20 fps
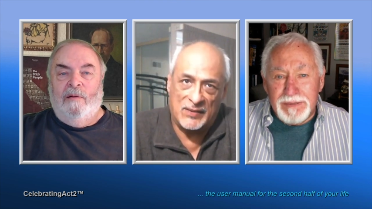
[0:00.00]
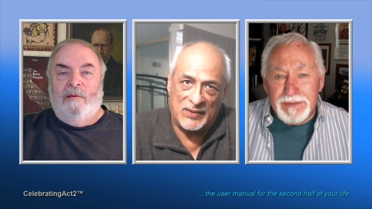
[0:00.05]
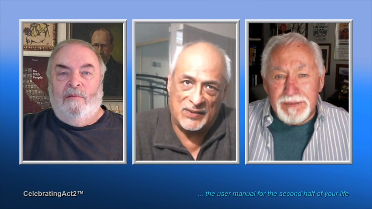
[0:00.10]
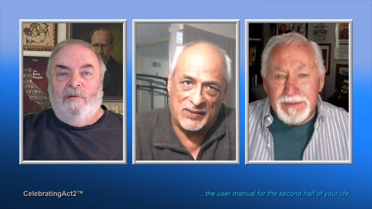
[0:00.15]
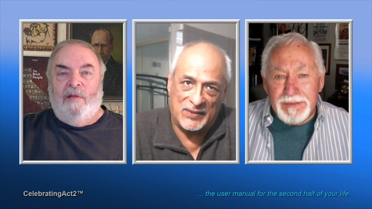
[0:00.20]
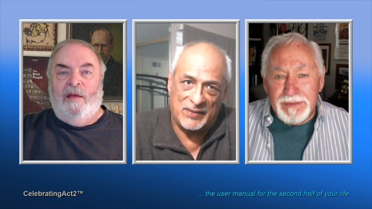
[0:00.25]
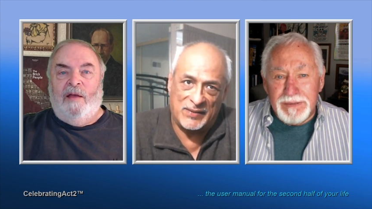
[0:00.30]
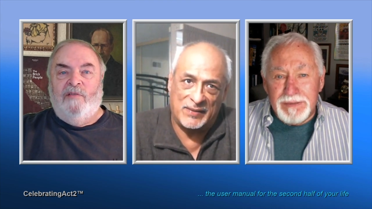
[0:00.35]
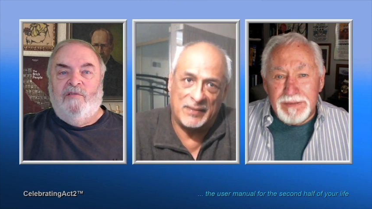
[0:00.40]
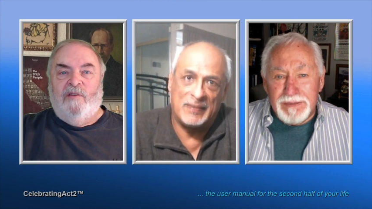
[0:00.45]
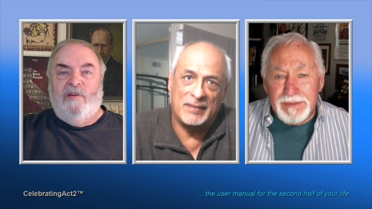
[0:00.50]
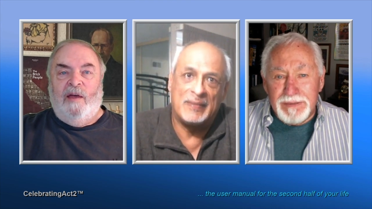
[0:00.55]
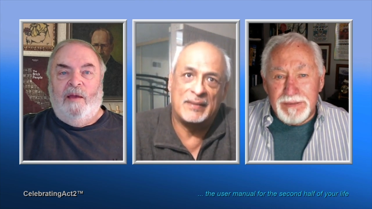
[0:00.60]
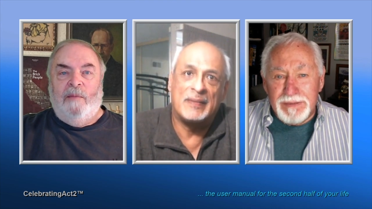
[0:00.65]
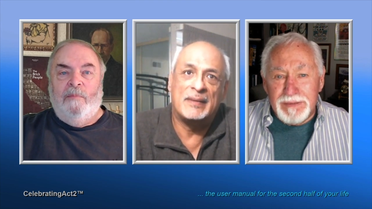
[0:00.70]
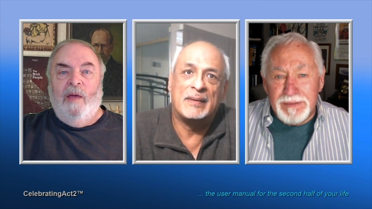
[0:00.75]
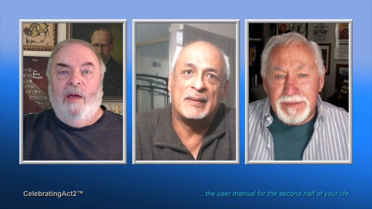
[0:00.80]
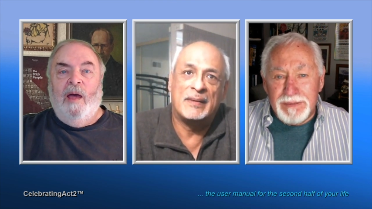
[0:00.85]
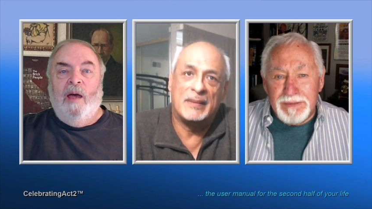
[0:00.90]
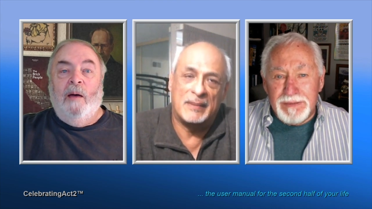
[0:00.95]

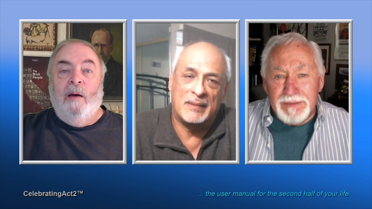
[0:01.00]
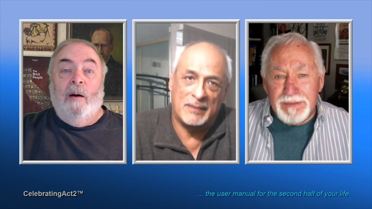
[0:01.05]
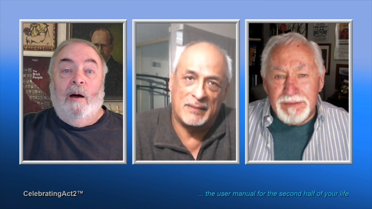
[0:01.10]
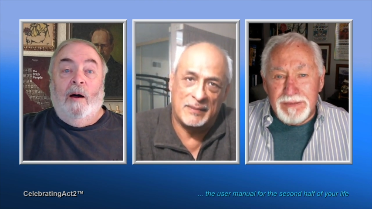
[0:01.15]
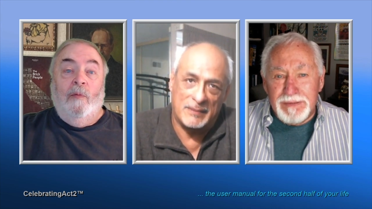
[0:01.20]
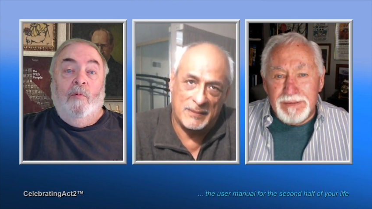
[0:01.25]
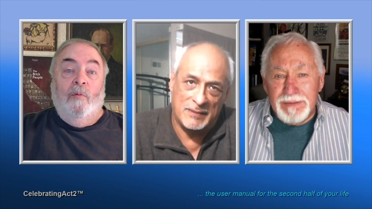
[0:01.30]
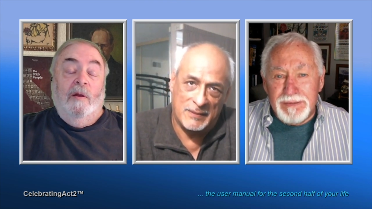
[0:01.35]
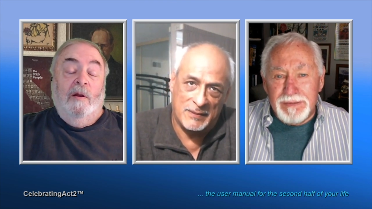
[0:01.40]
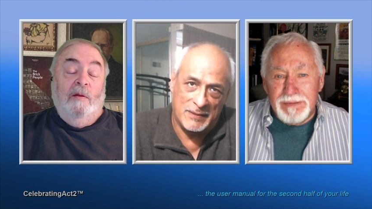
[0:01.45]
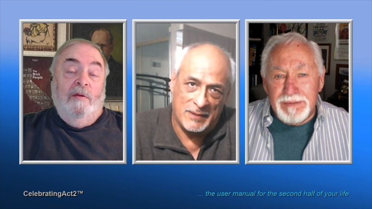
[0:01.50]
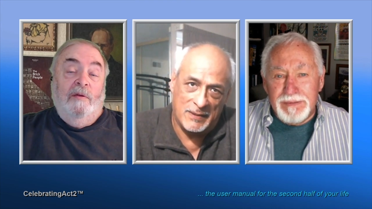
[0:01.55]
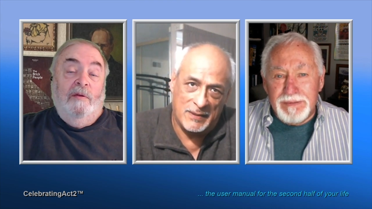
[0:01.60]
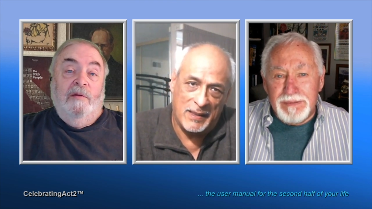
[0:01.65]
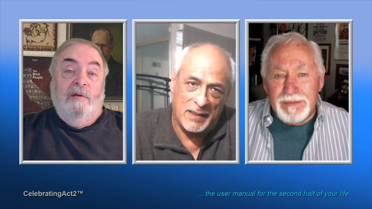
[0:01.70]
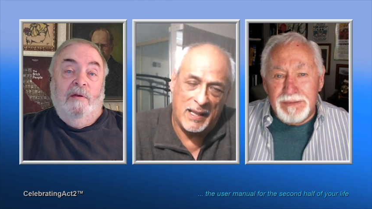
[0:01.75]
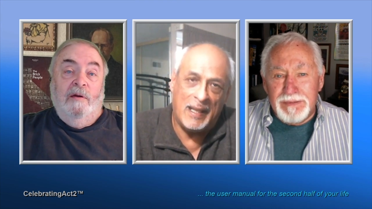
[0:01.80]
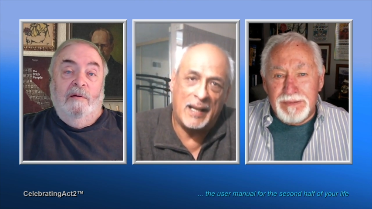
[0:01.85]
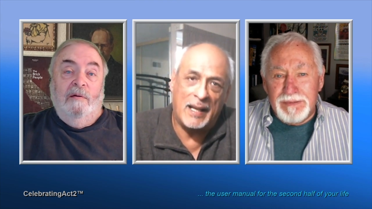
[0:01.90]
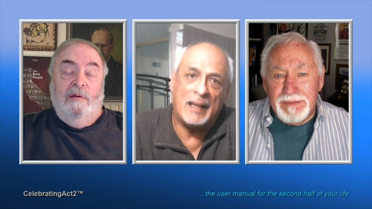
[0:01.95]
Speaker 1: landscape. Uh, one of
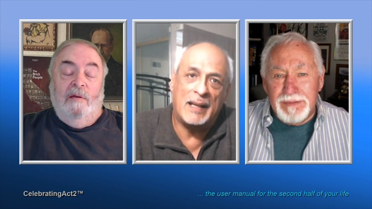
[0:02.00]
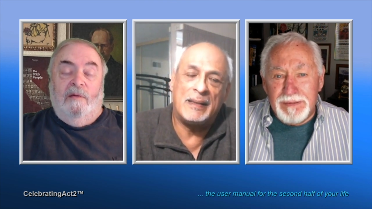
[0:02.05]
the uh,